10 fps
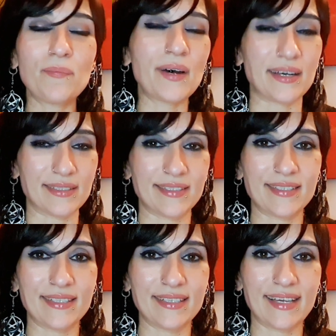But,
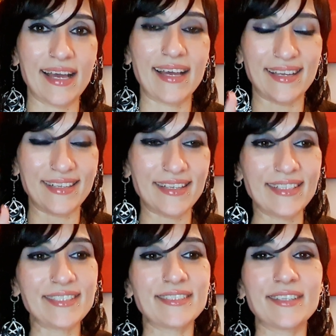
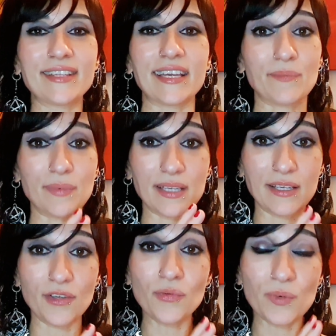and this is the thing,
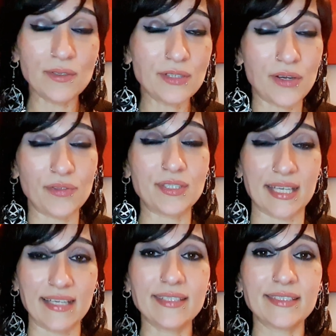you will
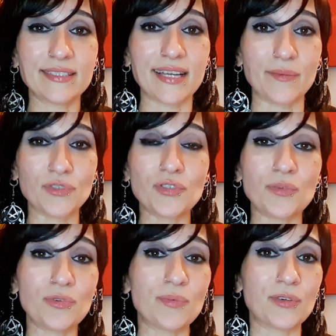notice, and I'm sure
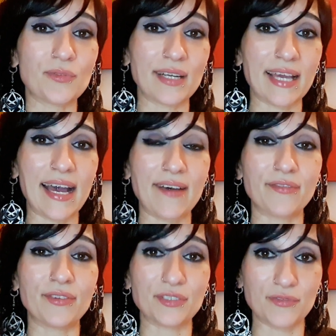you probably already have
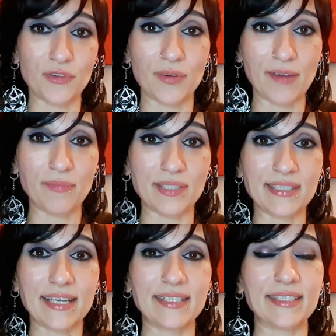for those of you who have been
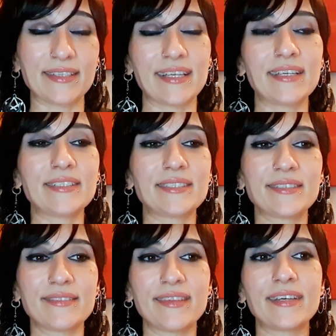stating this,
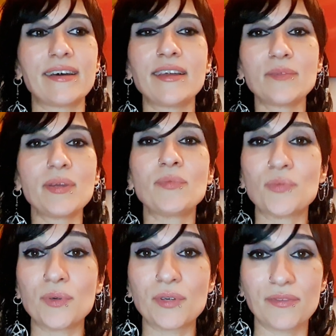that other
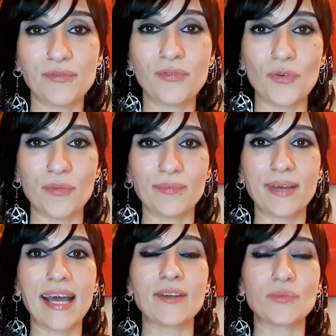people will
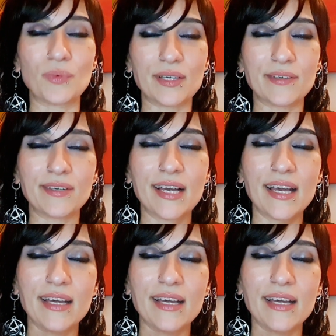conform and will